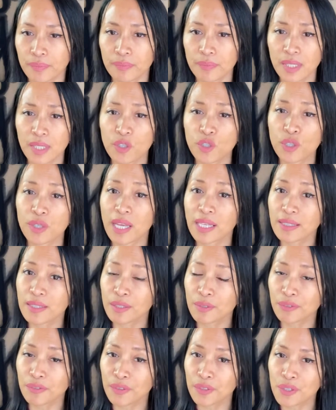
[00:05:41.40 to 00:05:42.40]
So that's
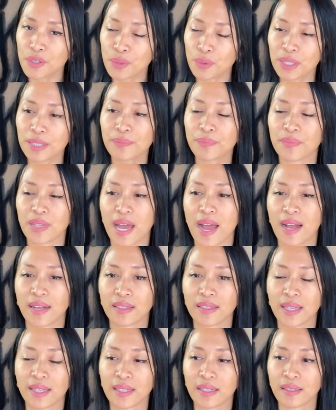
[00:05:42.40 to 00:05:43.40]
the first one, act
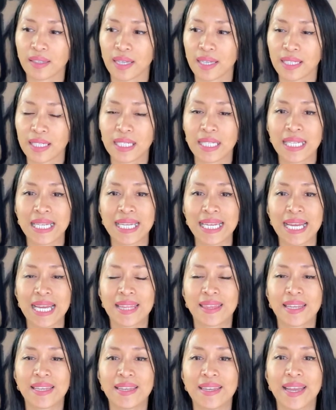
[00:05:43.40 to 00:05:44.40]
like a lady.
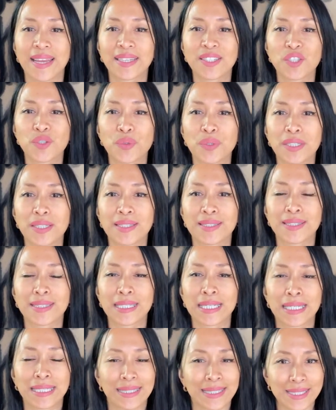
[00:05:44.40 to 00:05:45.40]
The next one is,
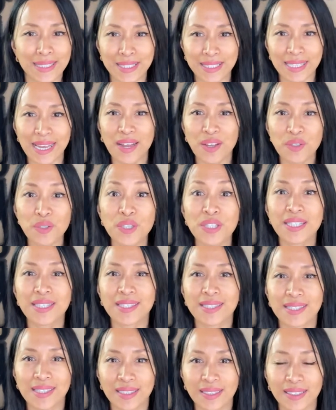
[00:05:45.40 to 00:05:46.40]
this sounds
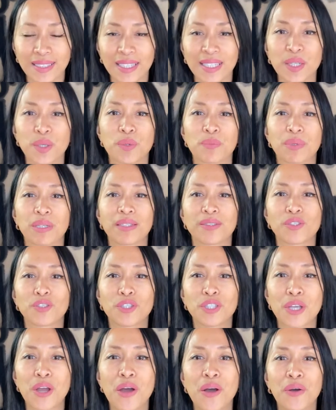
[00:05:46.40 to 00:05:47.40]
silly, but
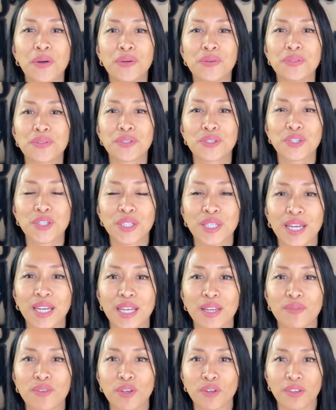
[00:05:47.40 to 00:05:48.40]
don't
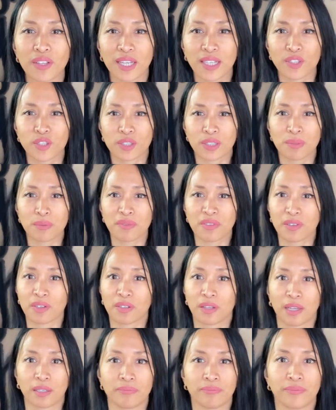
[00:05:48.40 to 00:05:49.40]
shave your legs. Some of you are
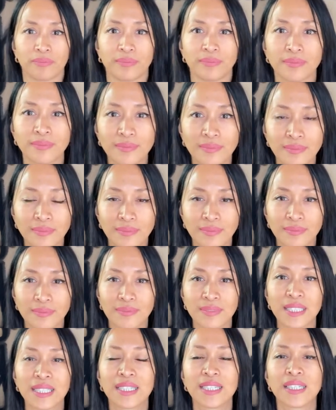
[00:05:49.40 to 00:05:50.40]
like,
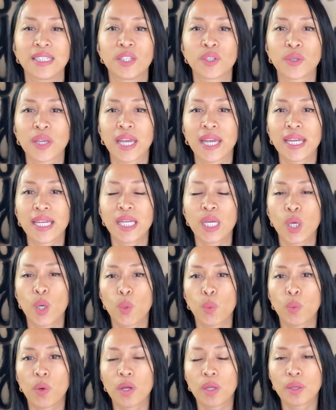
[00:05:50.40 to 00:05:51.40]
okay.
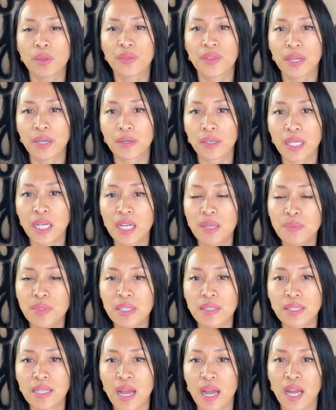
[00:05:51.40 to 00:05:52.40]
Well, there comes a
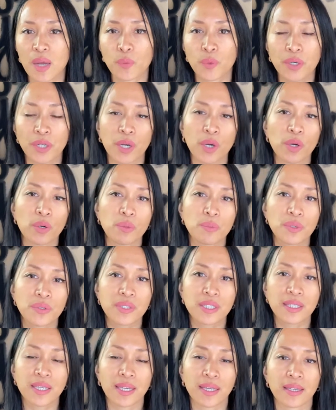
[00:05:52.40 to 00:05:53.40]
time where
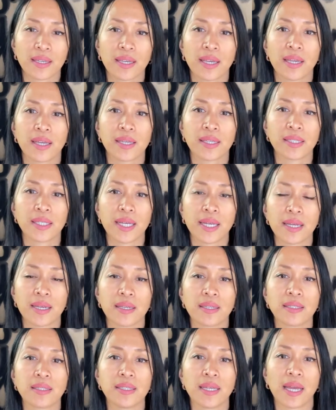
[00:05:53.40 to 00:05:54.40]
hormones kick in,
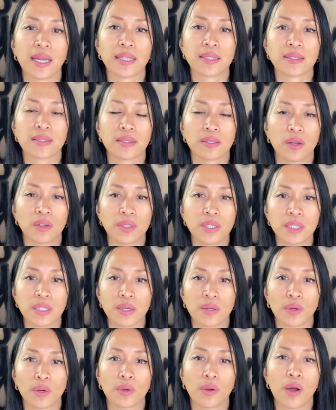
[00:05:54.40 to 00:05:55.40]
and yes,
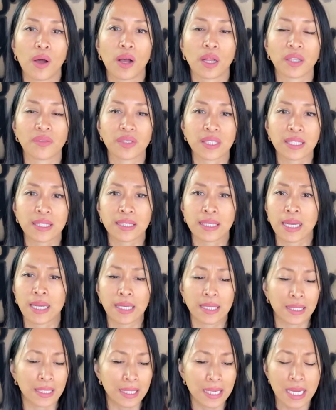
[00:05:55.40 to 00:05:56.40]
all of a sudden